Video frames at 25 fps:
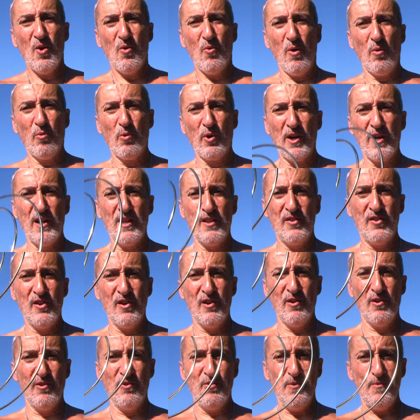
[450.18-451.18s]
what we're going to
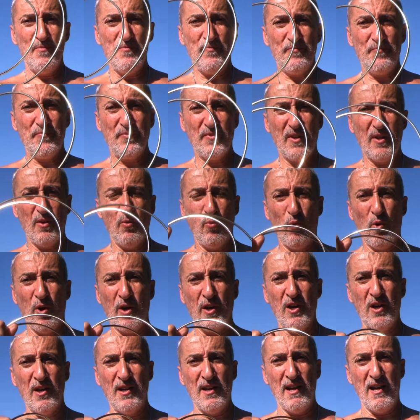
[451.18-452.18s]
do,
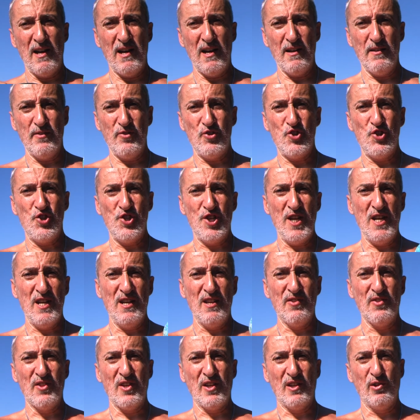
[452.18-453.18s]
we're going to cheat
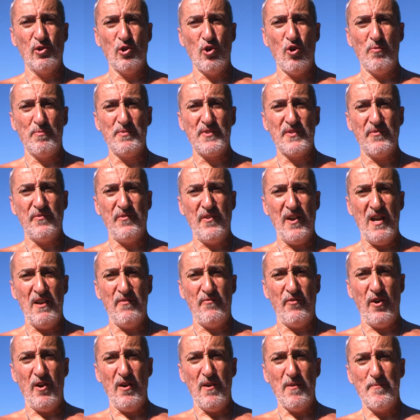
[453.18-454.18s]
in the globe's
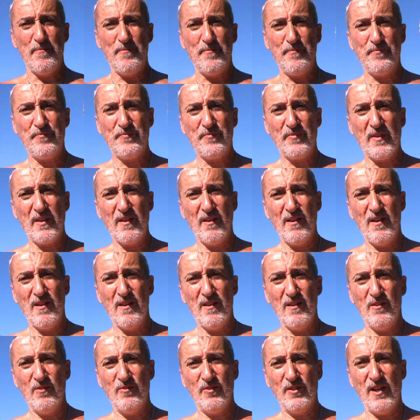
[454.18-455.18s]
favor,
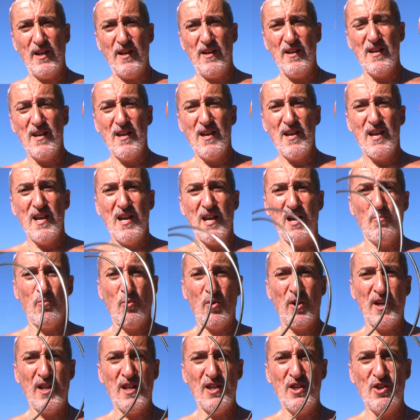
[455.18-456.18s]
okay? And
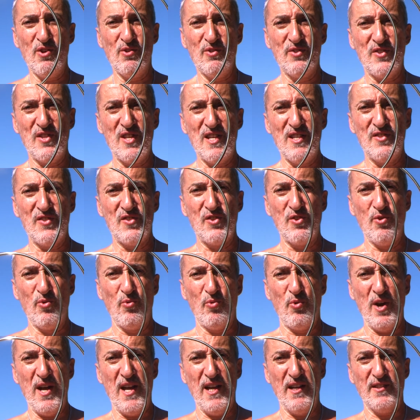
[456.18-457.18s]
we're going to use these two
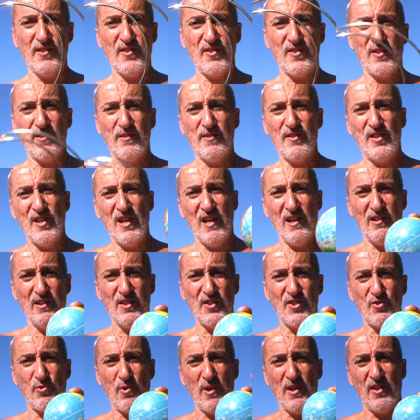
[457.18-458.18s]
rings to
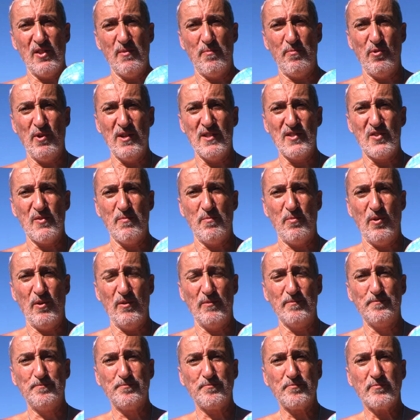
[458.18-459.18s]
illustrate the
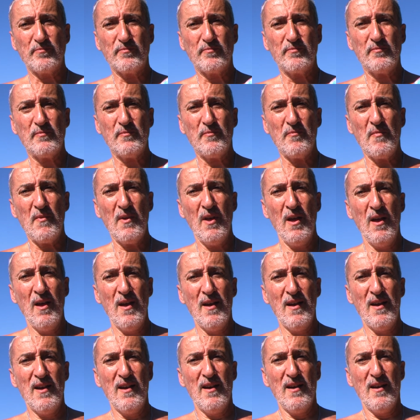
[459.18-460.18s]
principle
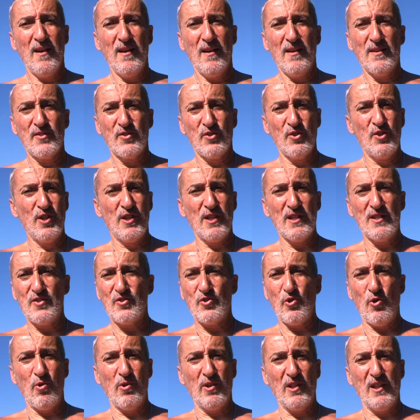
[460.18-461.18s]
so you can
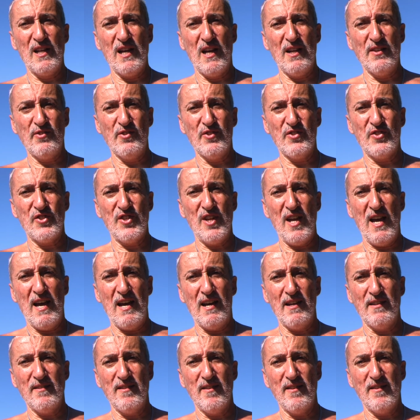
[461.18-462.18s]
totally
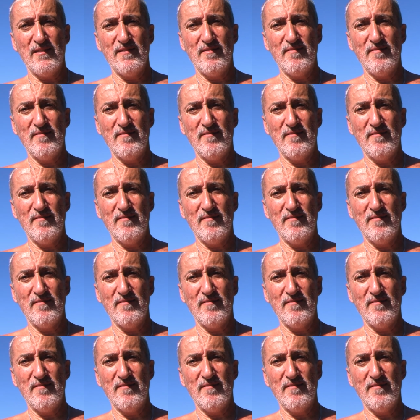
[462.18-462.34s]
understand